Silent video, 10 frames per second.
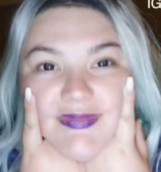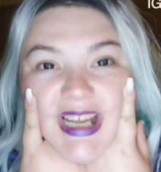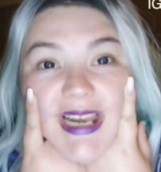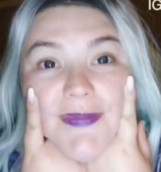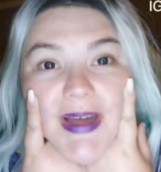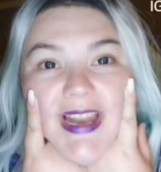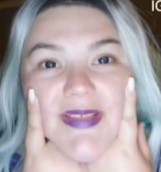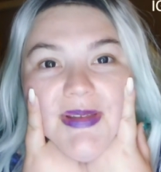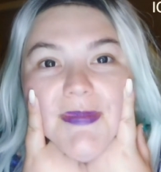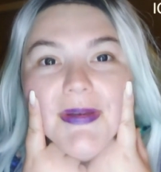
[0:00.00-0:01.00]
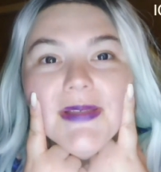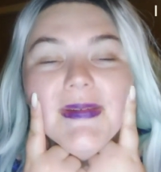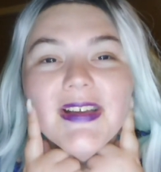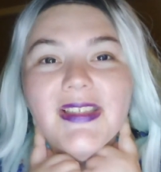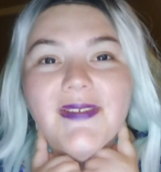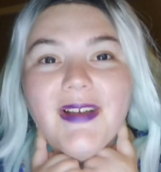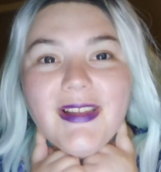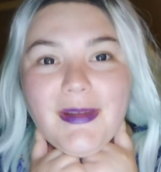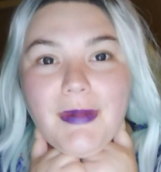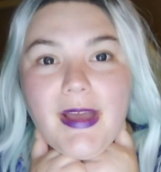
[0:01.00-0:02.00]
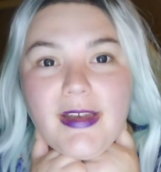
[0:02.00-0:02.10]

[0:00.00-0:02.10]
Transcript: And I panicked when I put them in because I felt they're weird.